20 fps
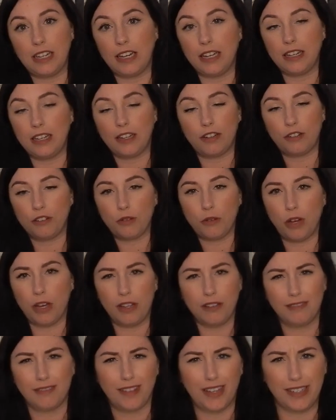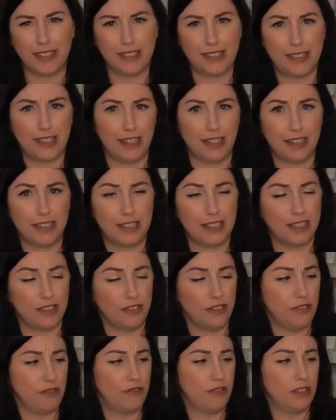I don't know why I decided to
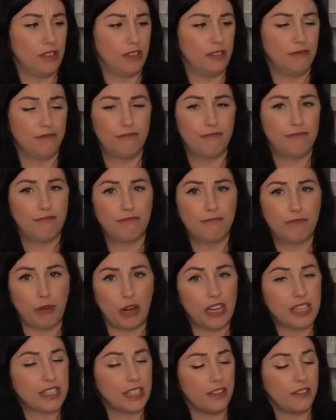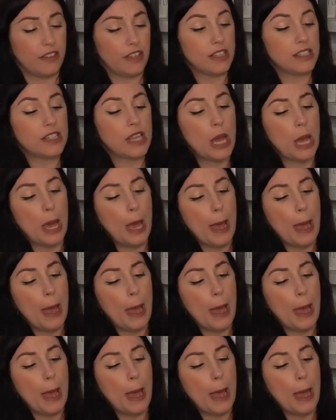tell you the price on this.